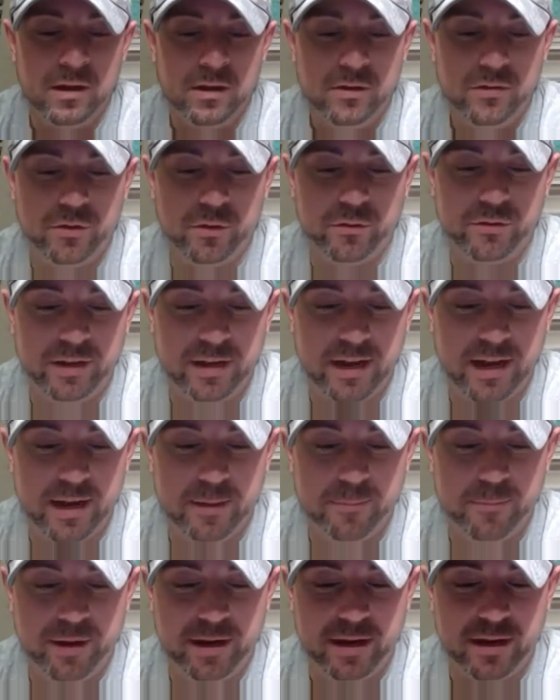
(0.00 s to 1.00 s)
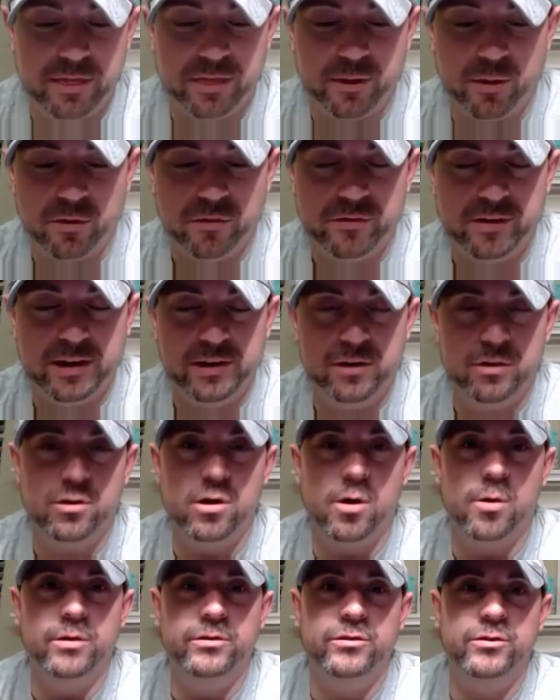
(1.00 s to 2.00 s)
So today, being Thursday, you're
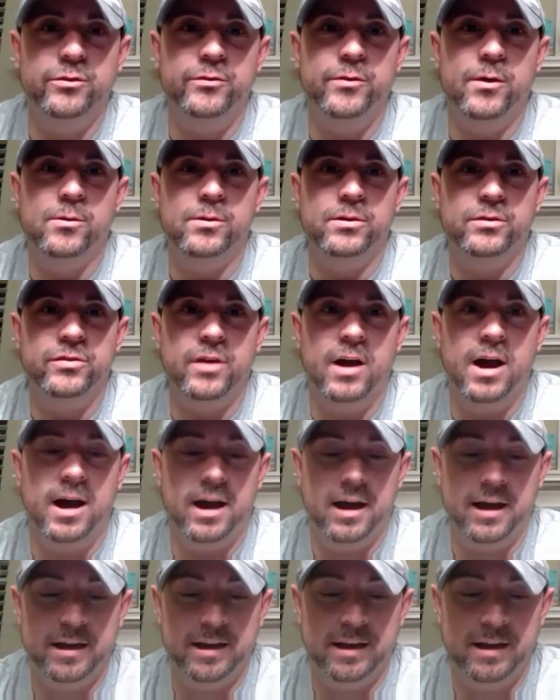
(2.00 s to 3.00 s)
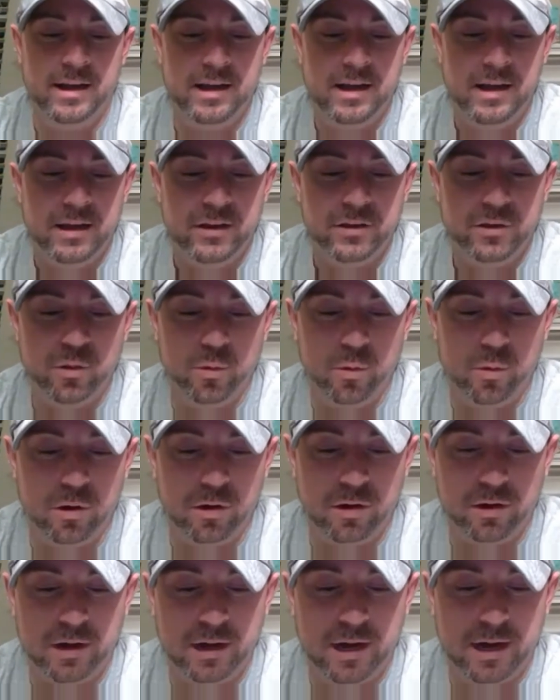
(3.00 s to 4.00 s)
going to focus on
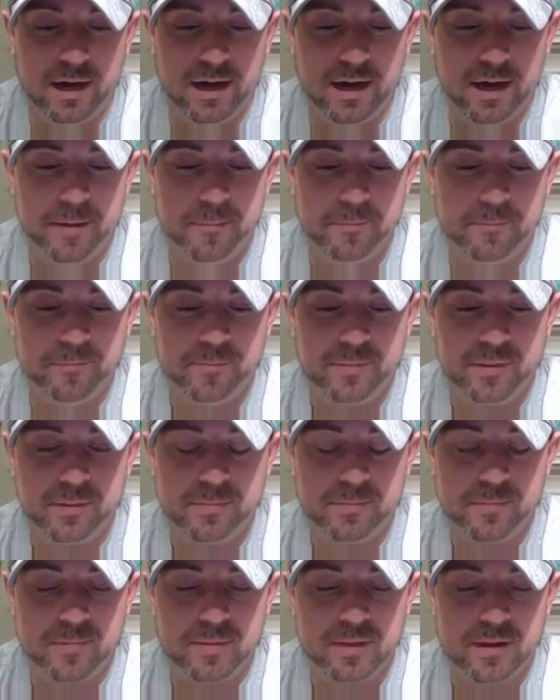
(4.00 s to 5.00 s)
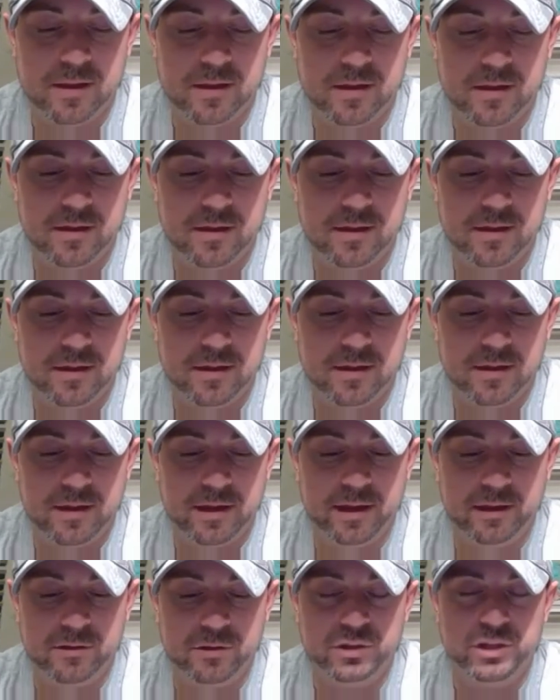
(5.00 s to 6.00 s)
your um,
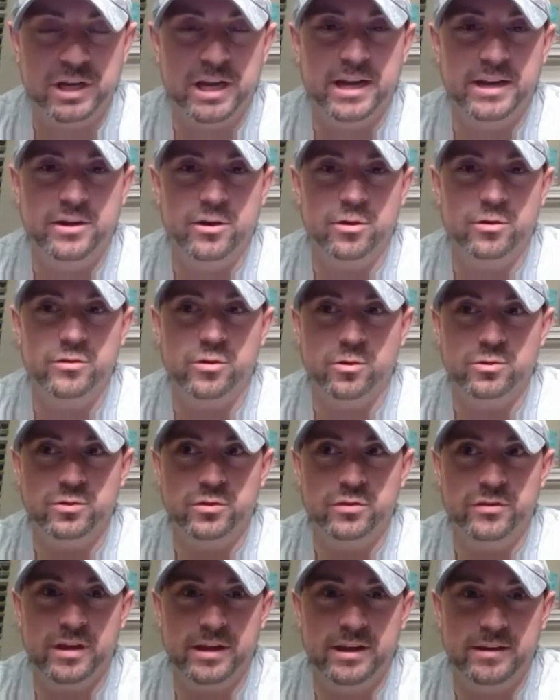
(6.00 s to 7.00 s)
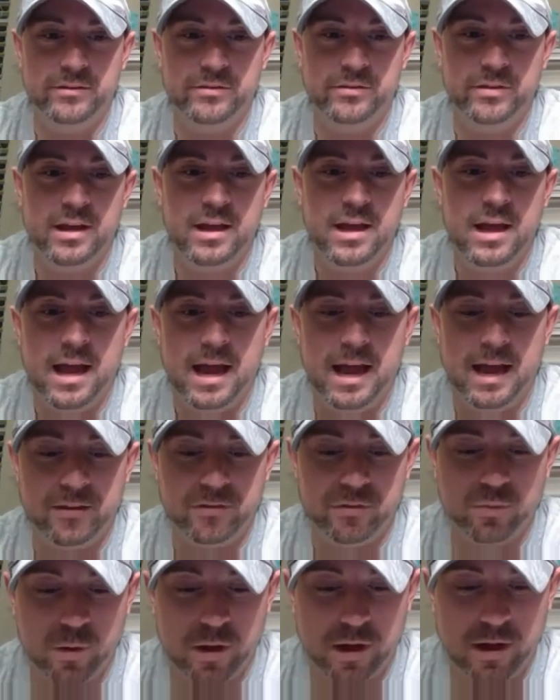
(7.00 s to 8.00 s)
English and your social studies,
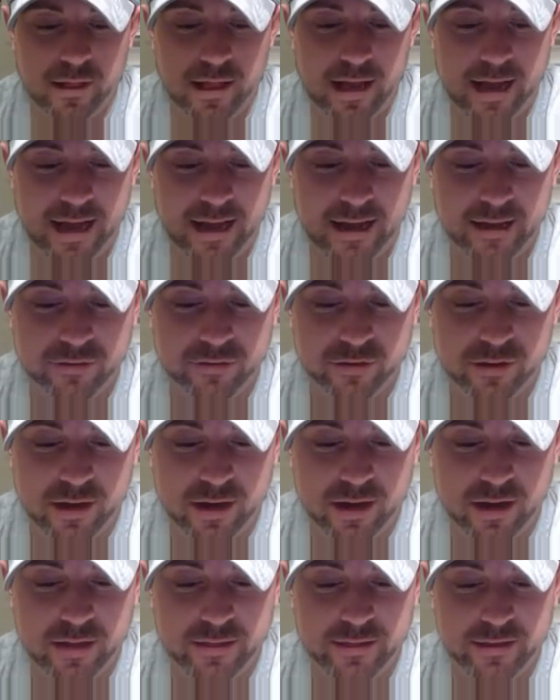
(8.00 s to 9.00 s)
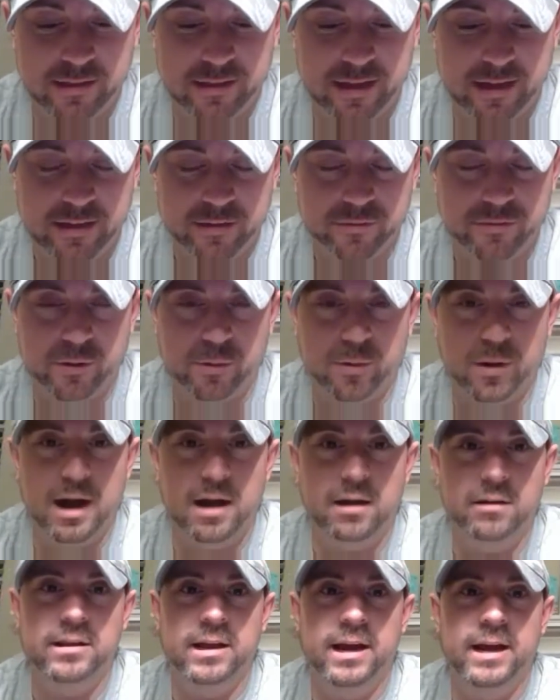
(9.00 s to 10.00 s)
as well as uh, the electives that were
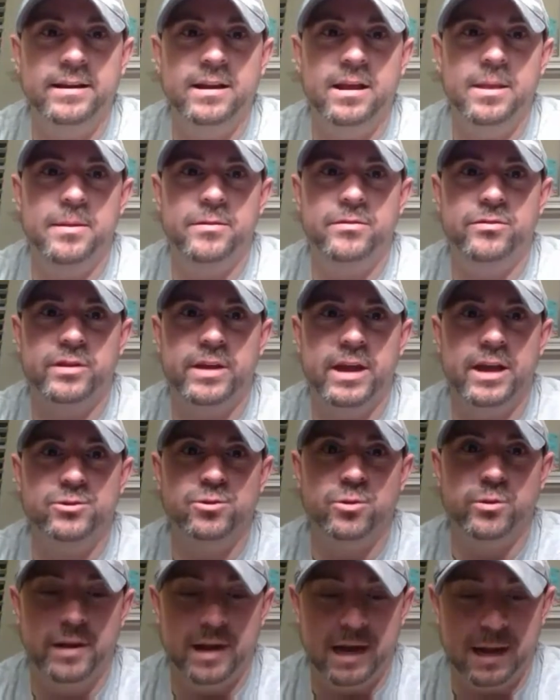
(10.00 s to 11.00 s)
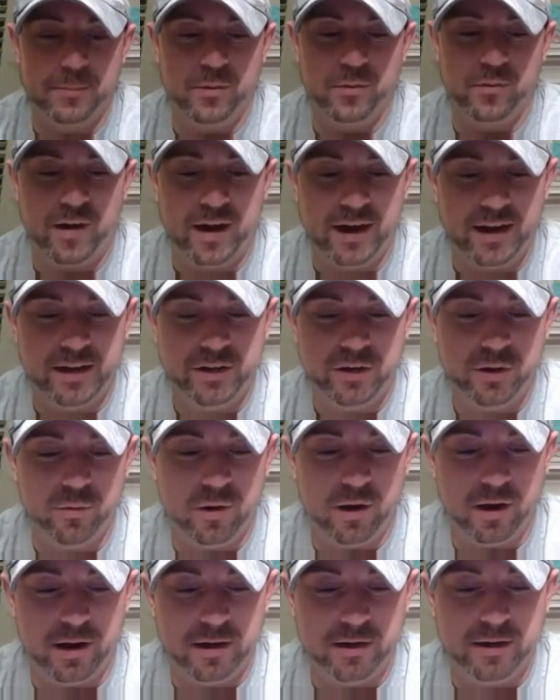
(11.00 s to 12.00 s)
outlined in the schedule that I provided you
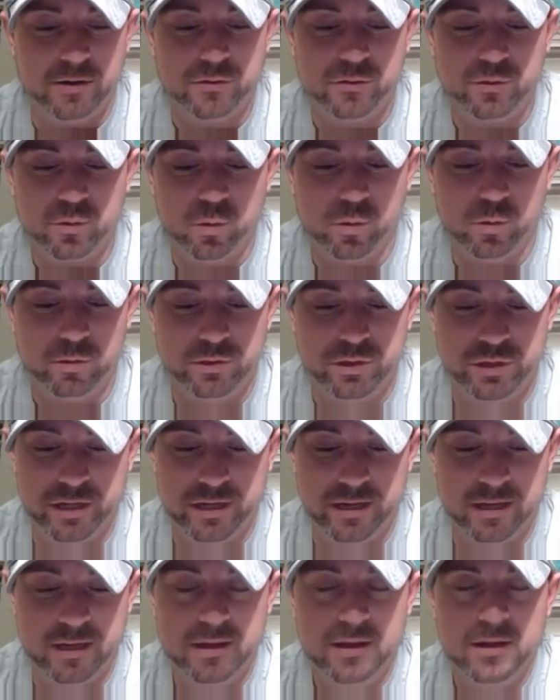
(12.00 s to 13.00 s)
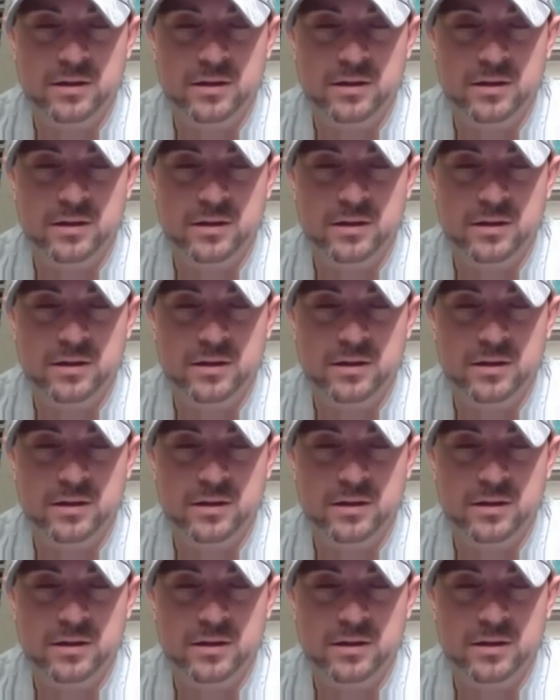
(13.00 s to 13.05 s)
on Schoology.